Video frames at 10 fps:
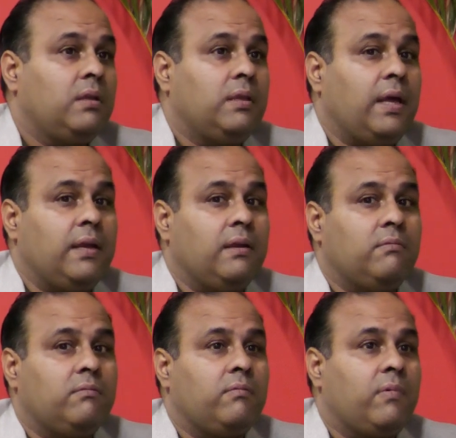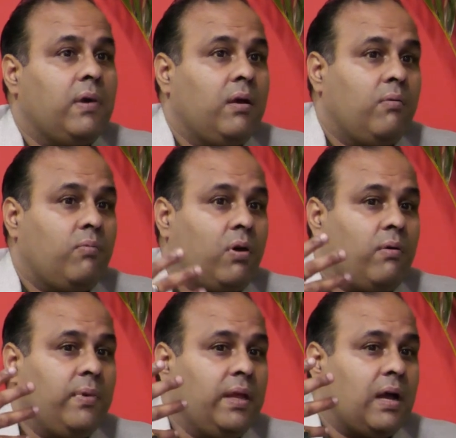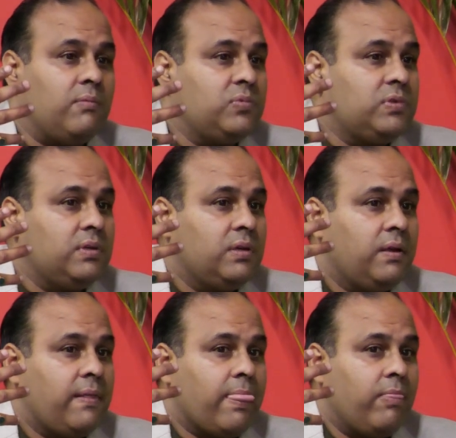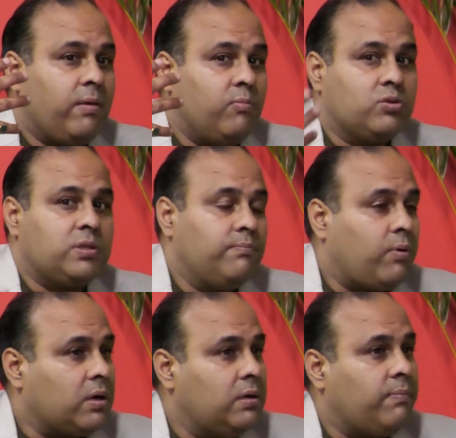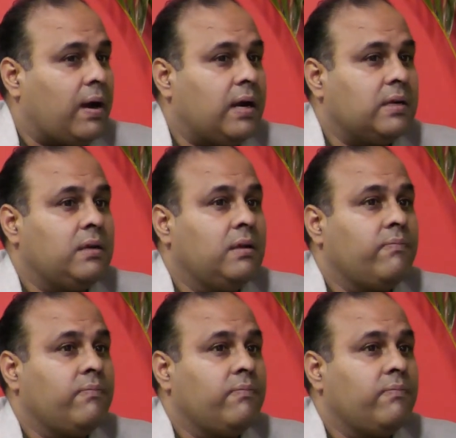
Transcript: Then probably comes the most important part,